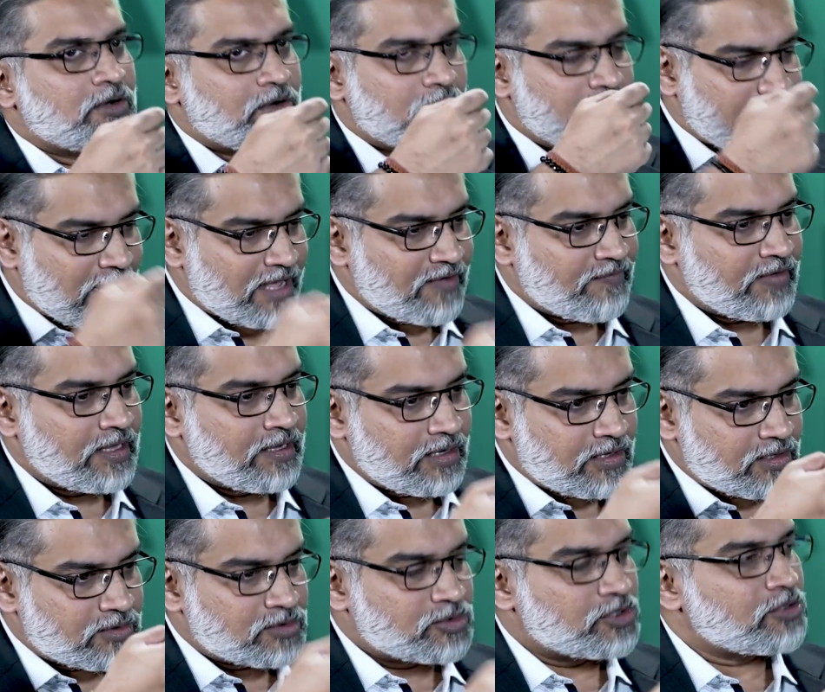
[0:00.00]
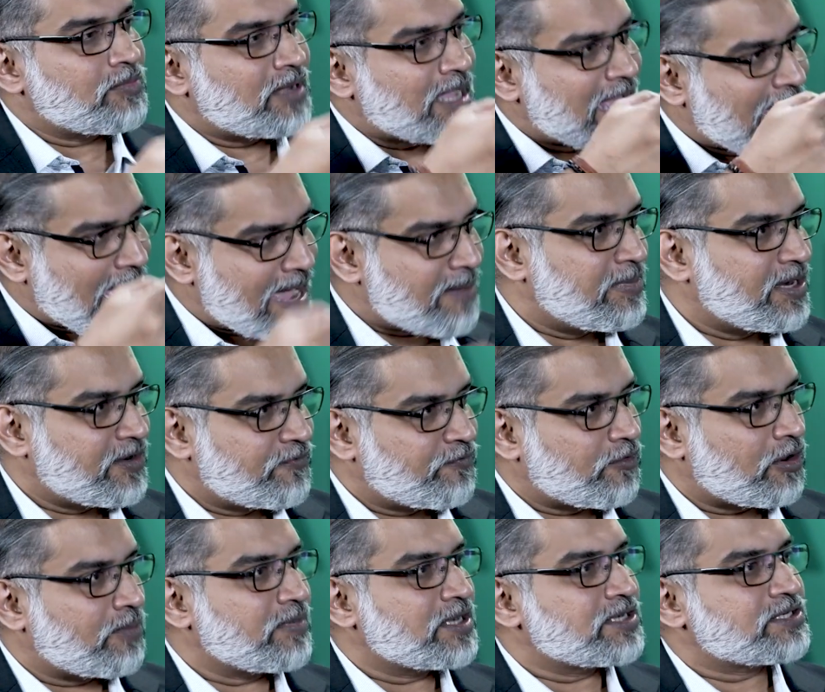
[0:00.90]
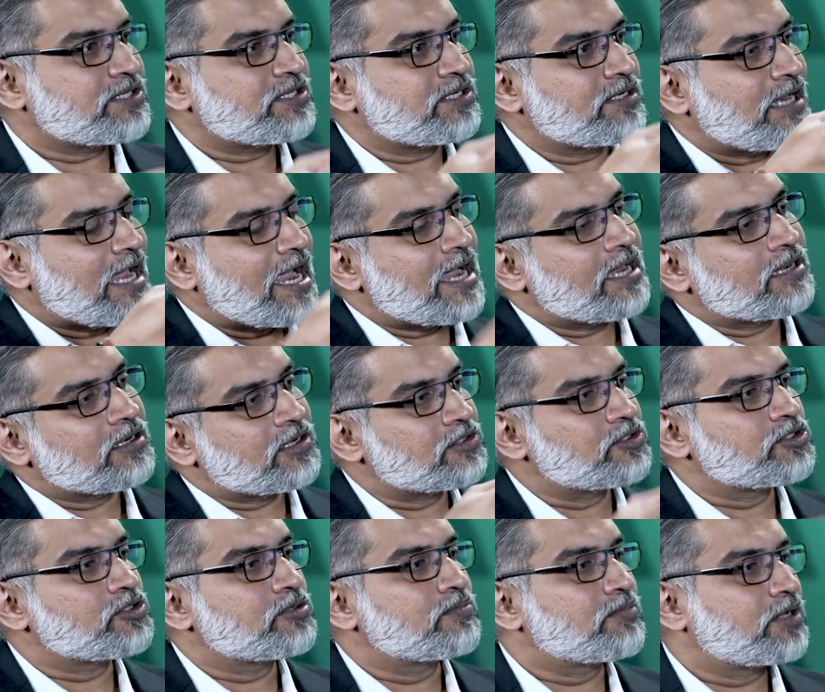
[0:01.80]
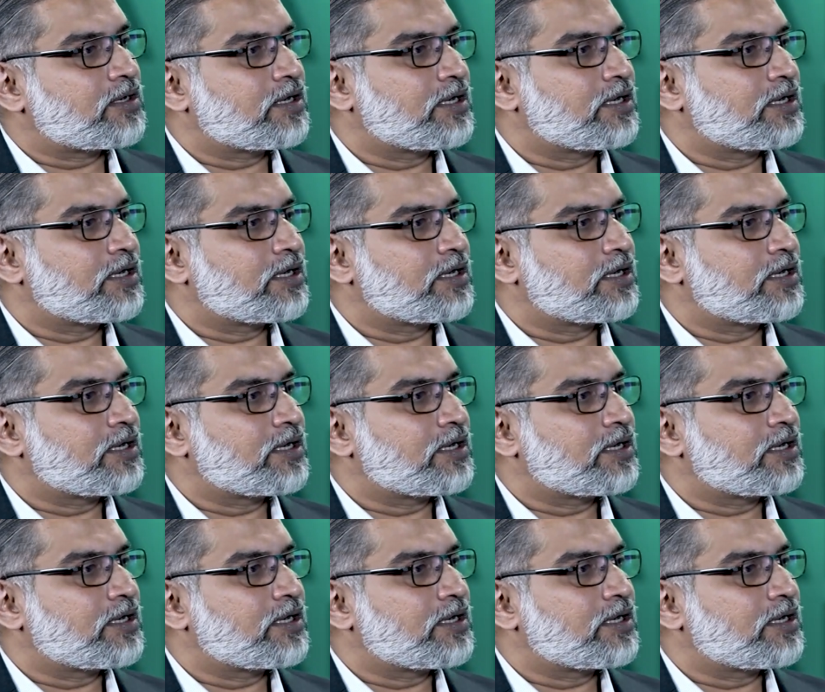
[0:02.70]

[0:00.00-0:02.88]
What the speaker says: driving consumer habit formation and consumer